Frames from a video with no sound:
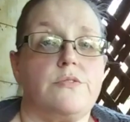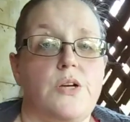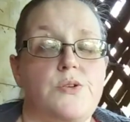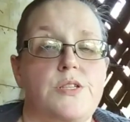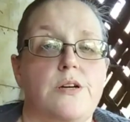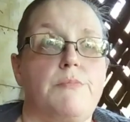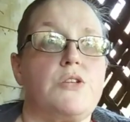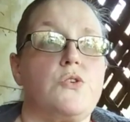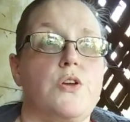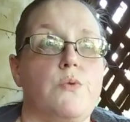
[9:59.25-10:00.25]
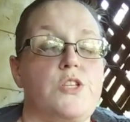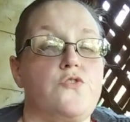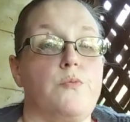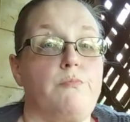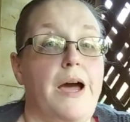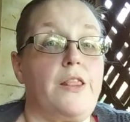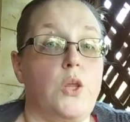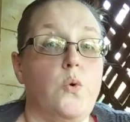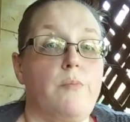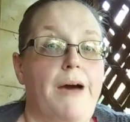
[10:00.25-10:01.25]
There's a muscle that runs from my
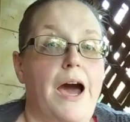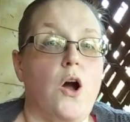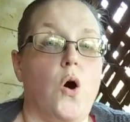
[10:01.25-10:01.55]
lower back